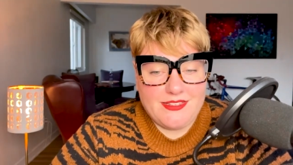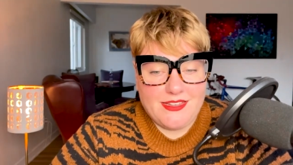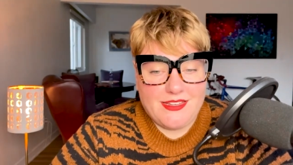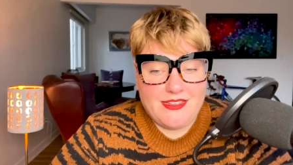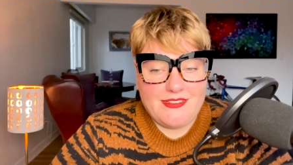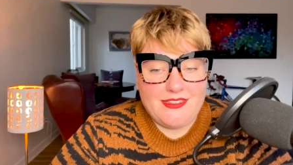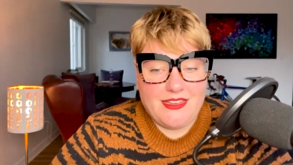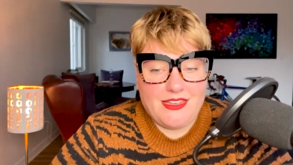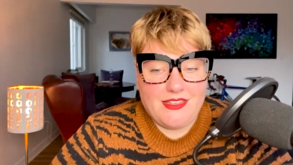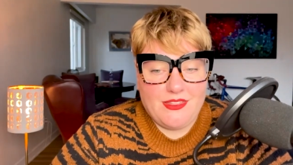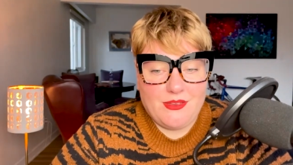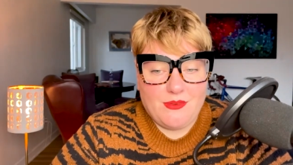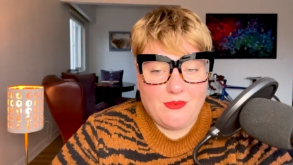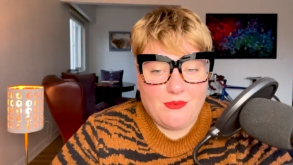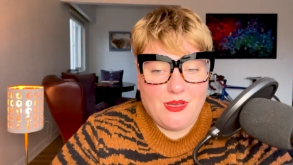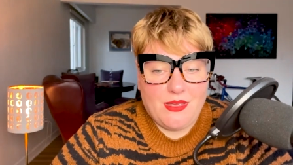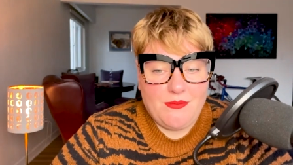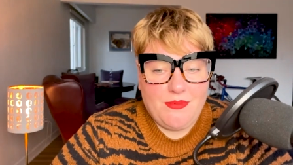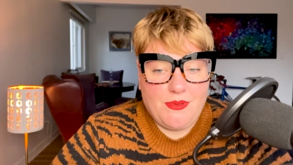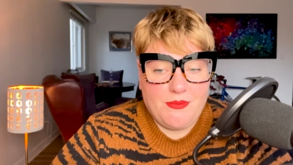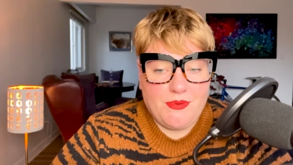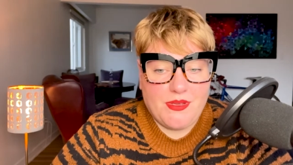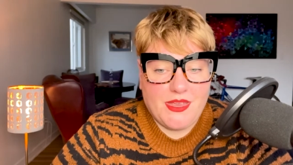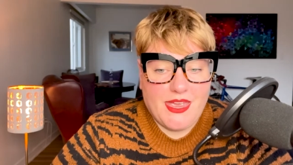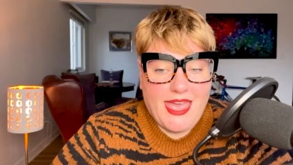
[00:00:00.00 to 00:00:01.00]
turns out that white
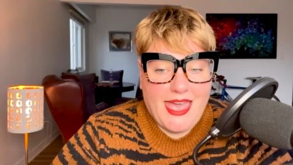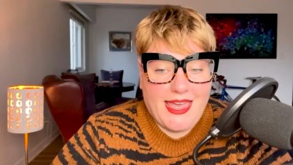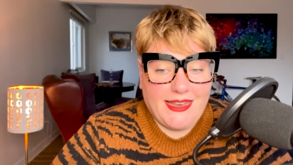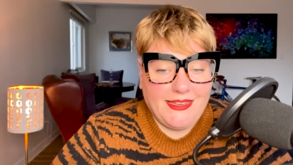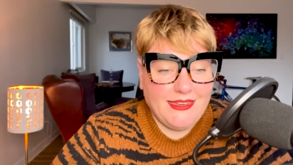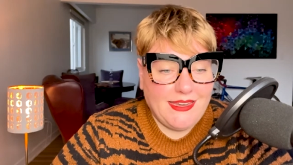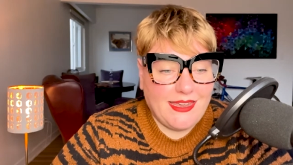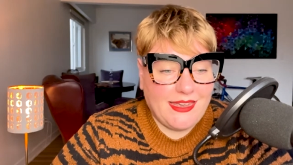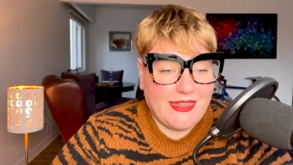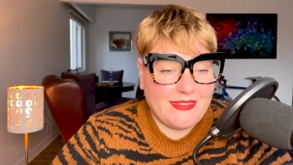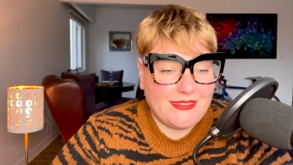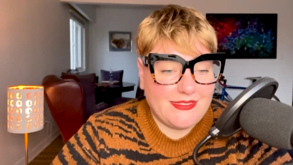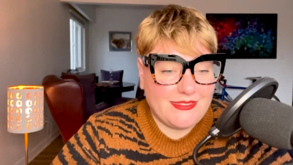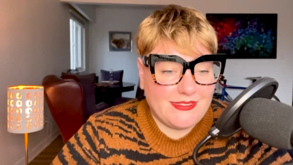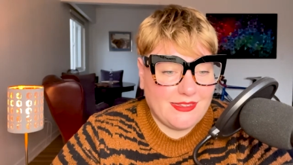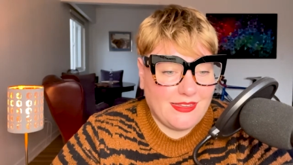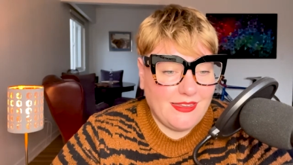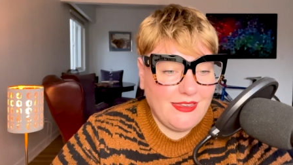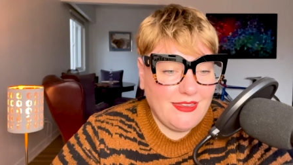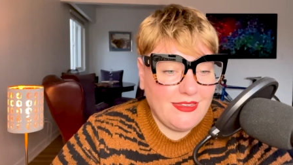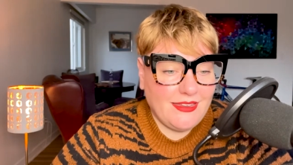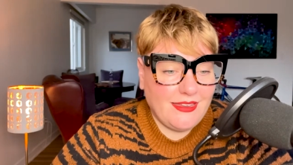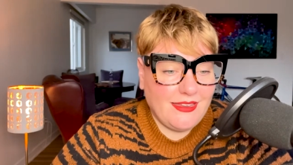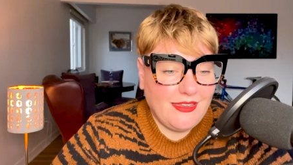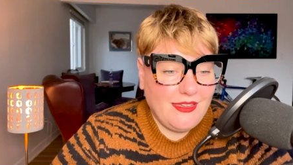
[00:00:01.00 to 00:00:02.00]
people can get
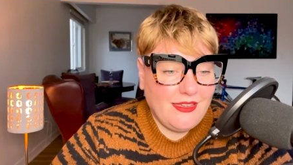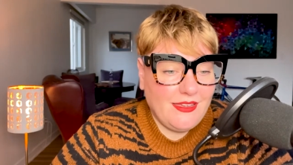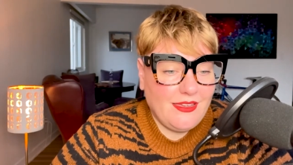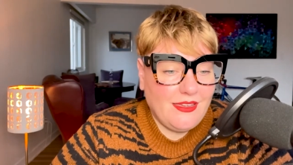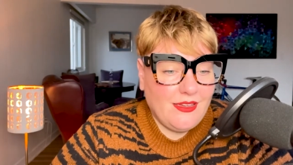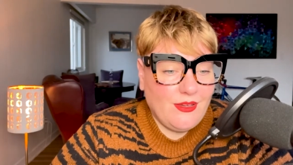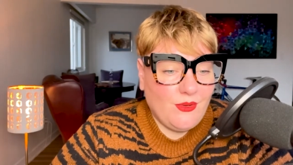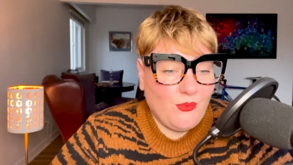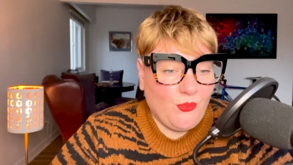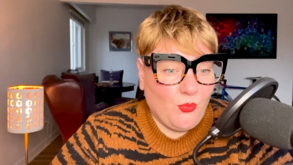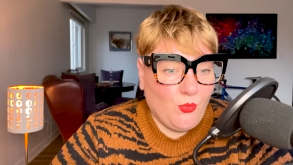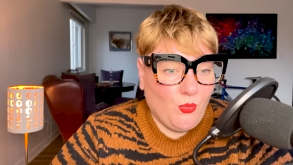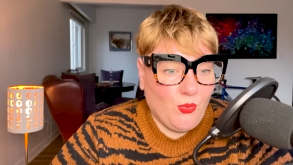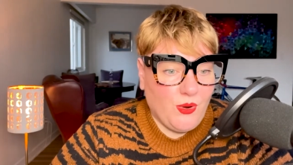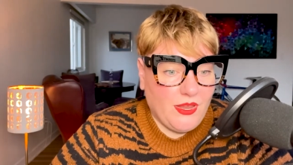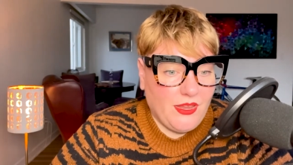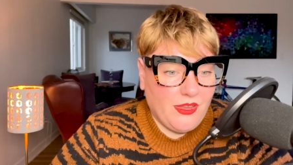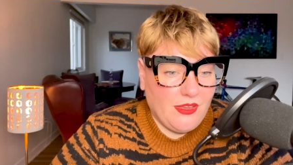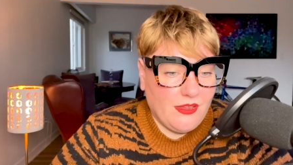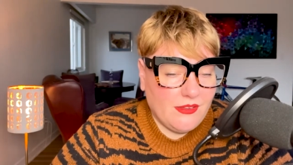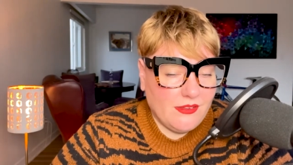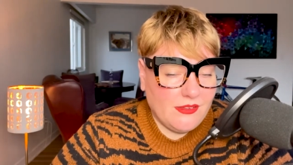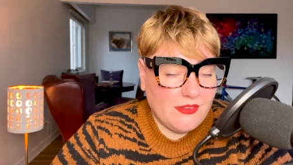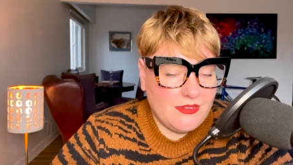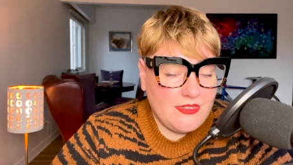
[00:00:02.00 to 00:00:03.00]
sick.
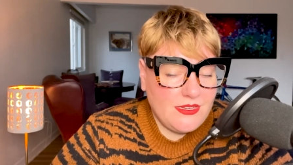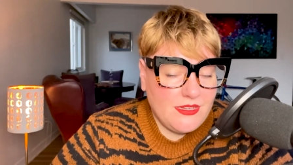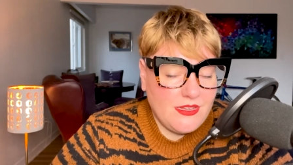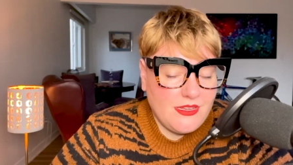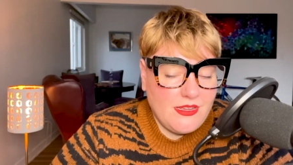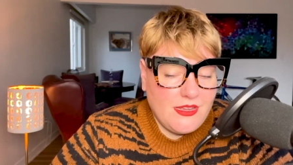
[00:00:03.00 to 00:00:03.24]
Weird.